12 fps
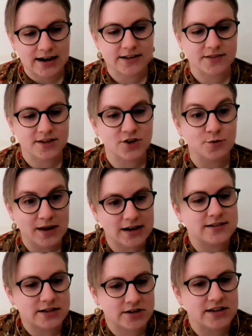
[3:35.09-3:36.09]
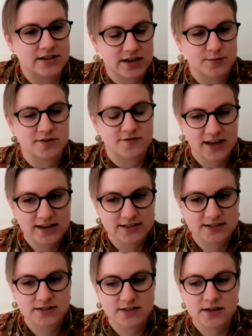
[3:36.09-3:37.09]
on the humanitarian types of
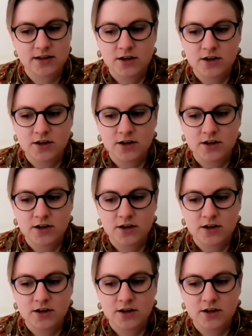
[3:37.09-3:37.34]
cases.